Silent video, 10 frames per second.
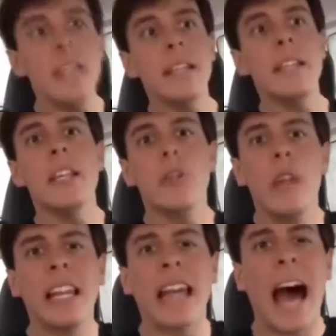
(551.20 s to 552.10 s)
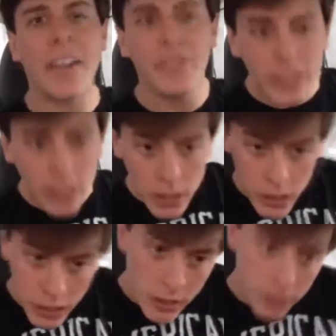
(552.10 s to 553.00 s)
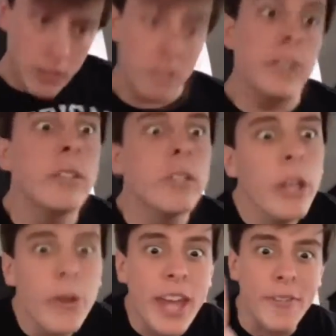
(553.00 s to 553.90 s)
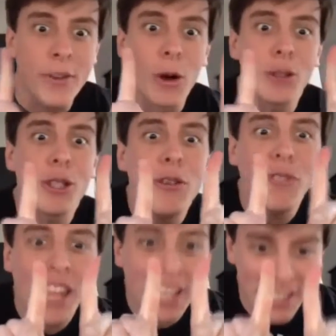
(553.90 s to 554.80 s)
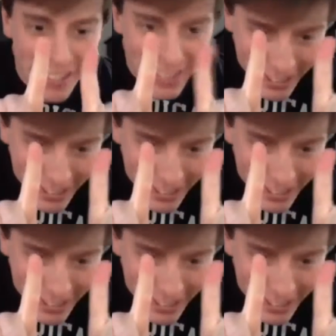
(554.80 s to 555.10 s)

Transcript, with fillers: Is this real life? Calm down, buddy. There you go. Okay, I've got two fingers. Stewie,